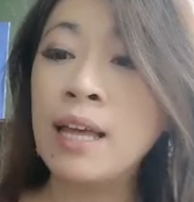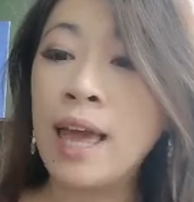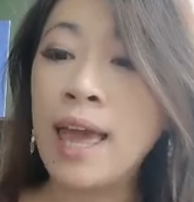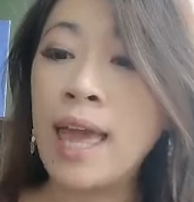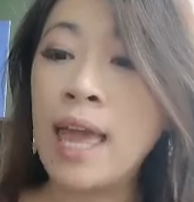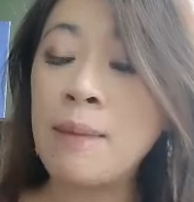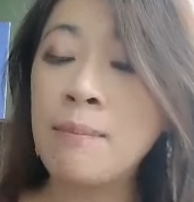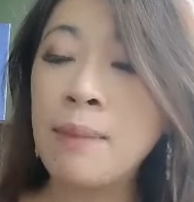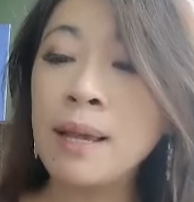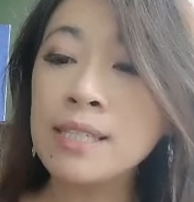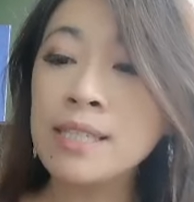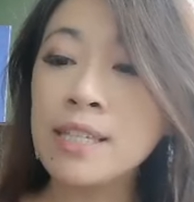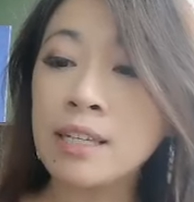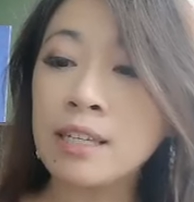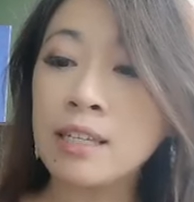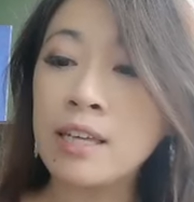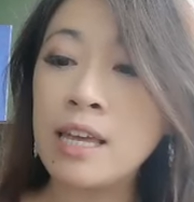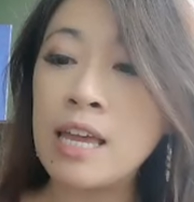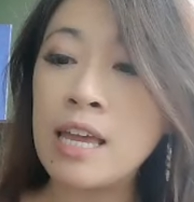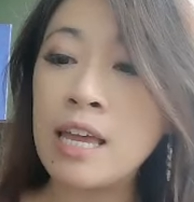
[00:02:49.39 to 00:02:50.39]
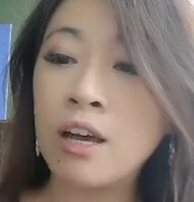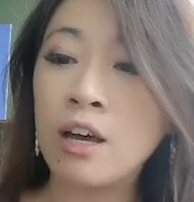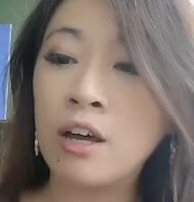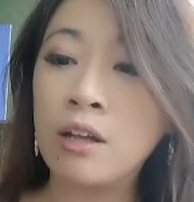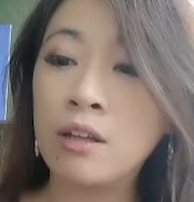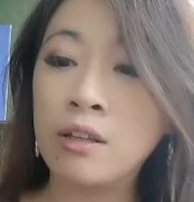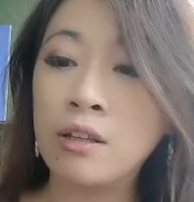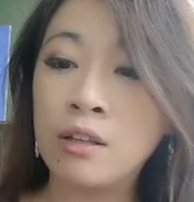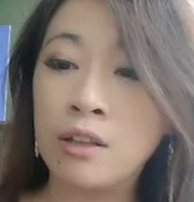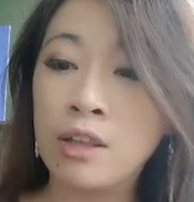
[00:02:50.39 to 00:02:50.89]
and basically
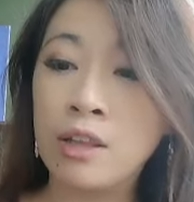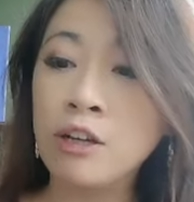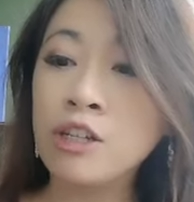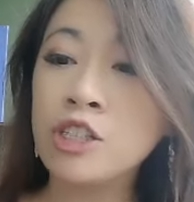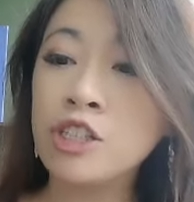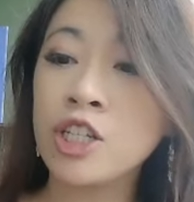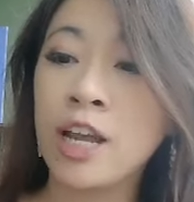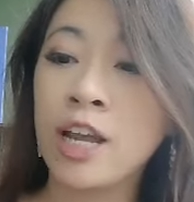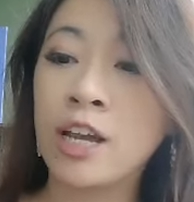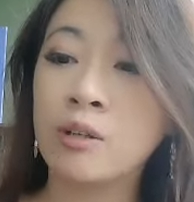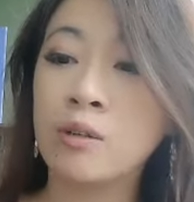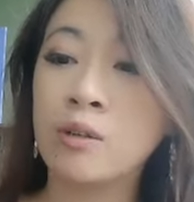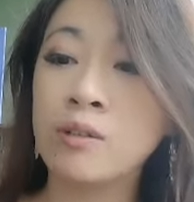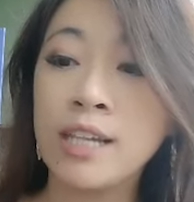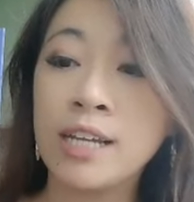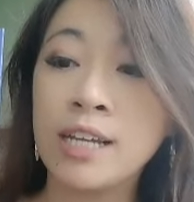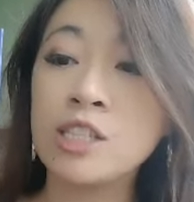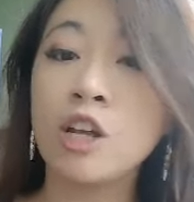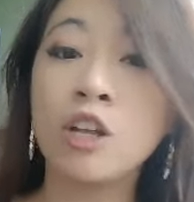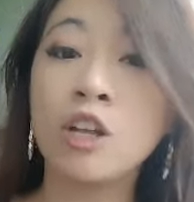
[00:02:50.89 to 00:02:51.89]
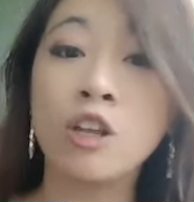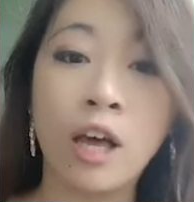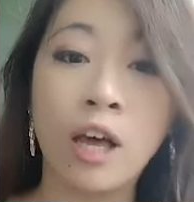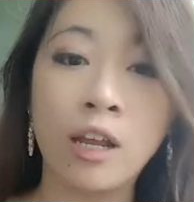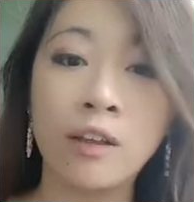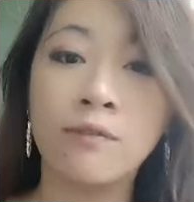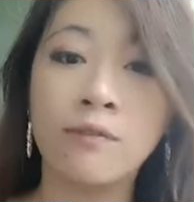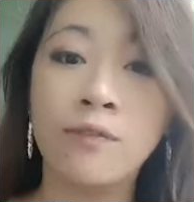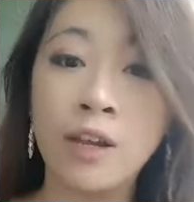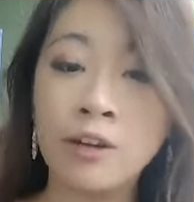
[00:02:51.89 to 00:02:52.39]
their channel does a
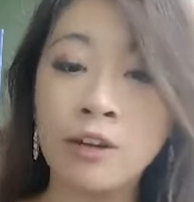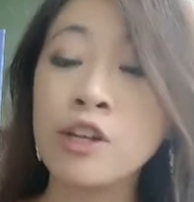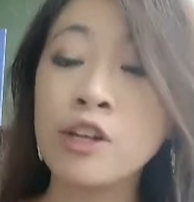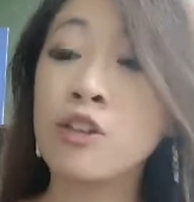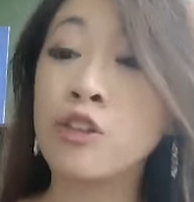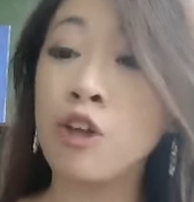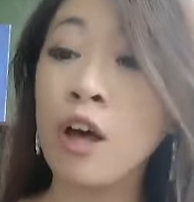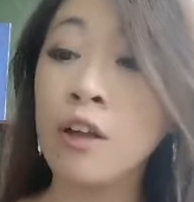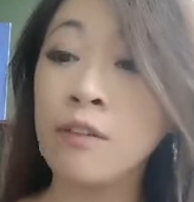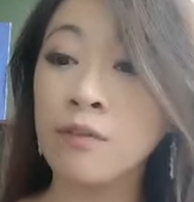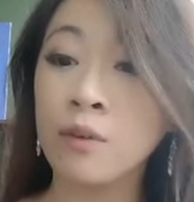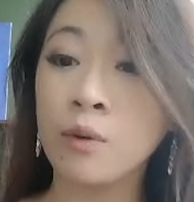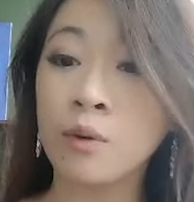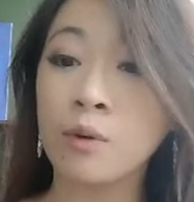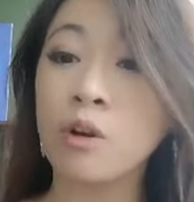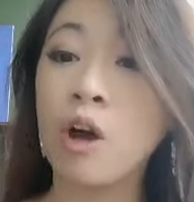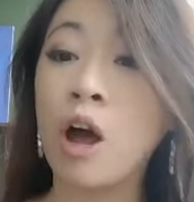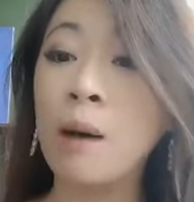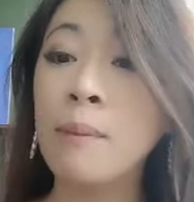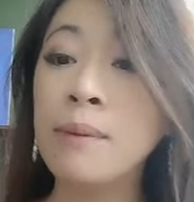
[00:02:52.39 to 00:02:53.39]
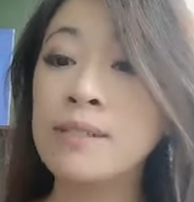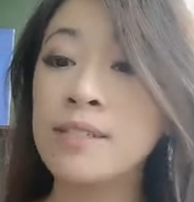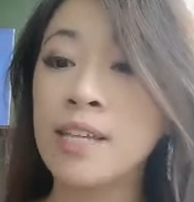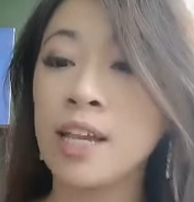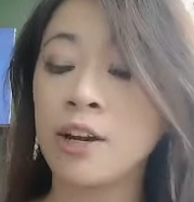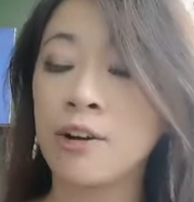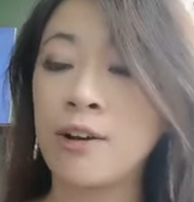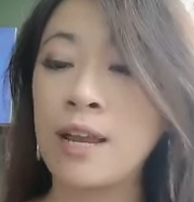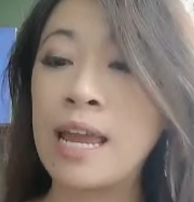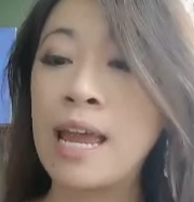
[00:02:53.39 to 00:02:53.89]
lot of very thoughtful
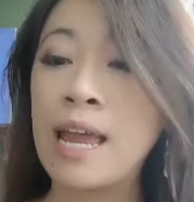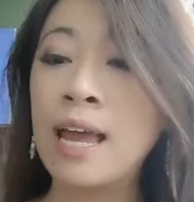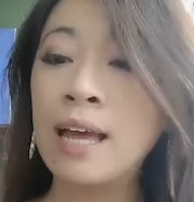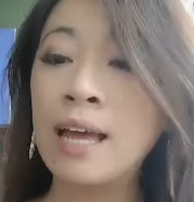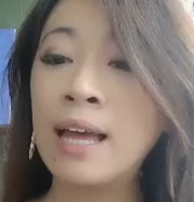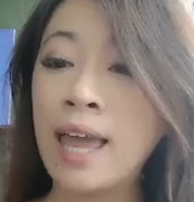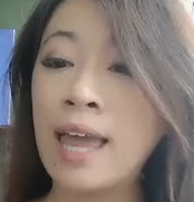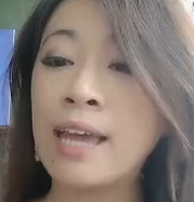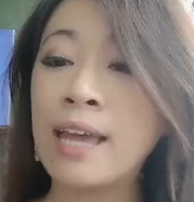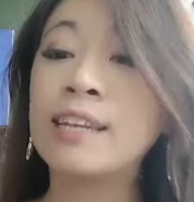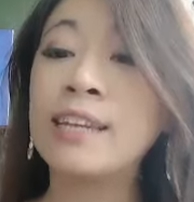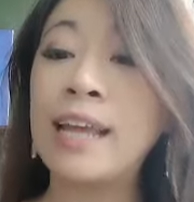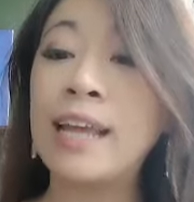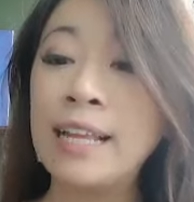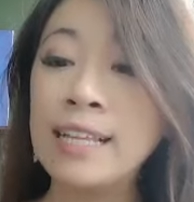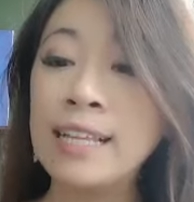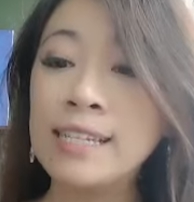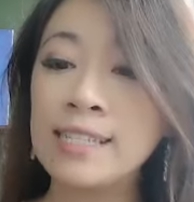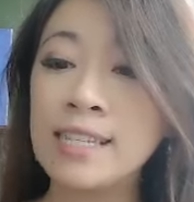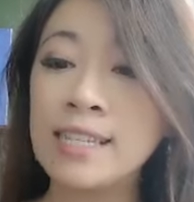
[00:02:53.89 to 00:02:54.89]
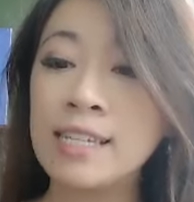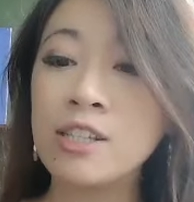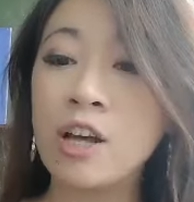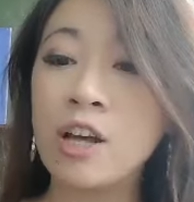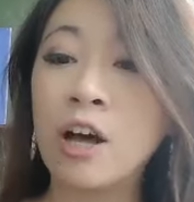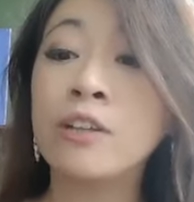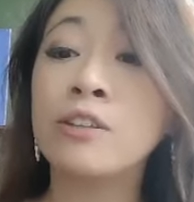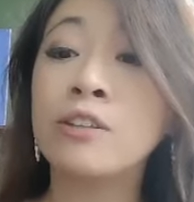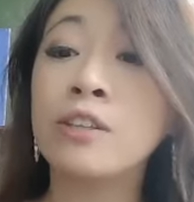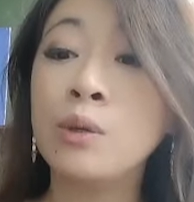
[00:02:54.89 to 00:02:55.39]
commentary and analysis
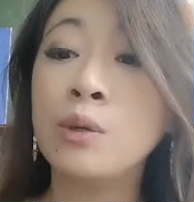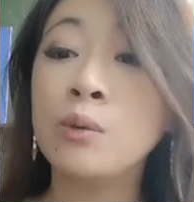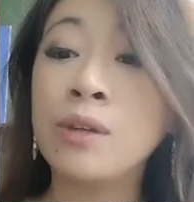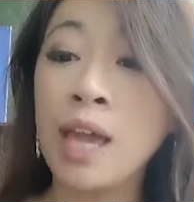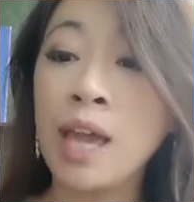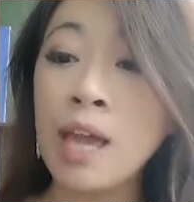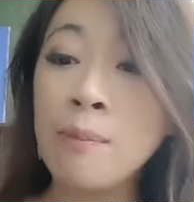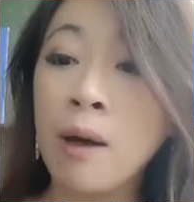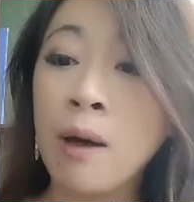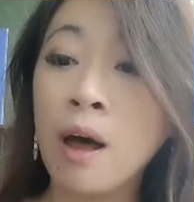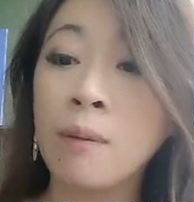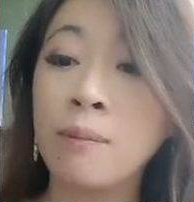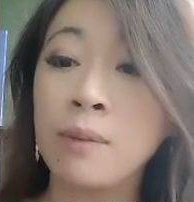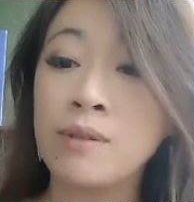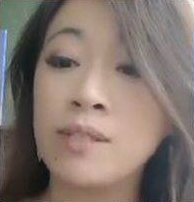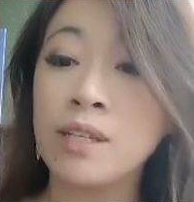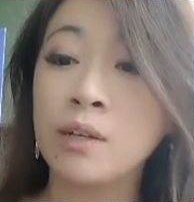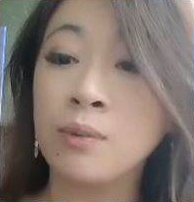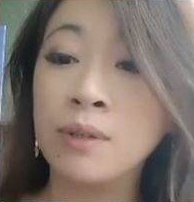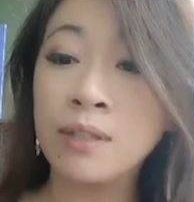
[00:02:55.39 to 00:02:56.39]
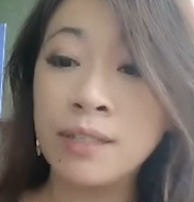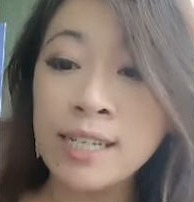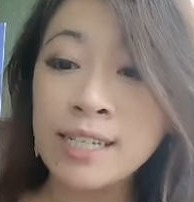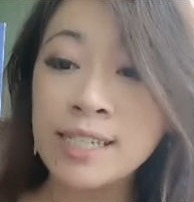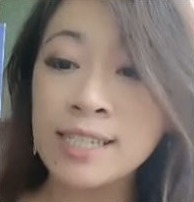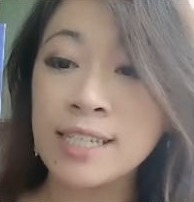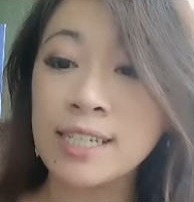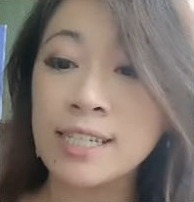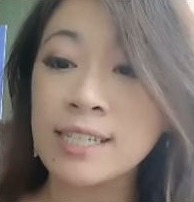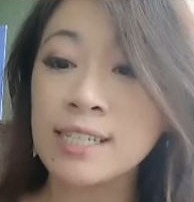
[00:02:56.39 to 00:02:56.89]
on new K pop music
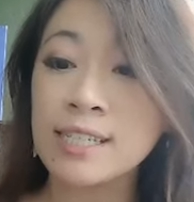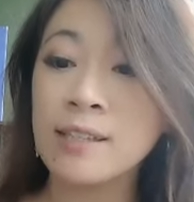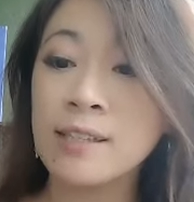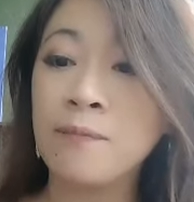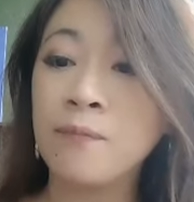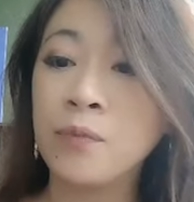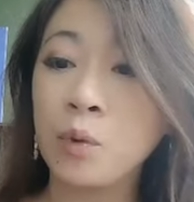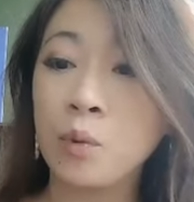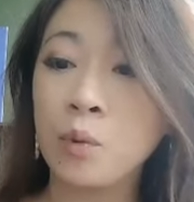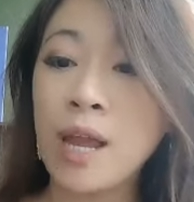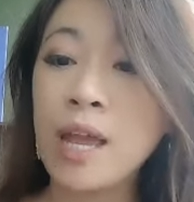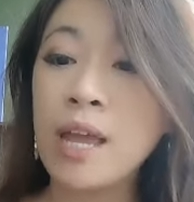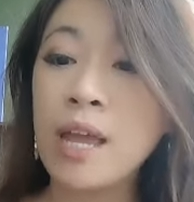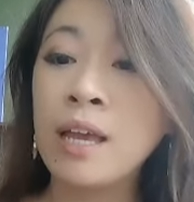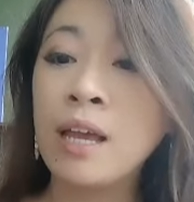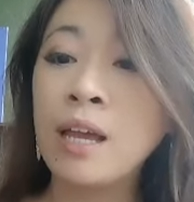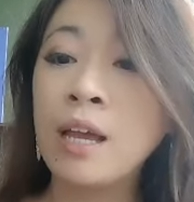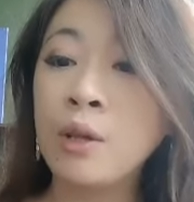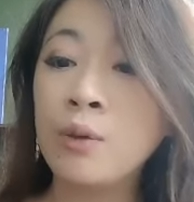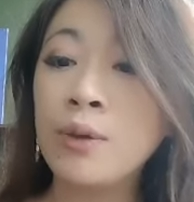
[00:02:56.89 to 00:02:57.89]
releases right?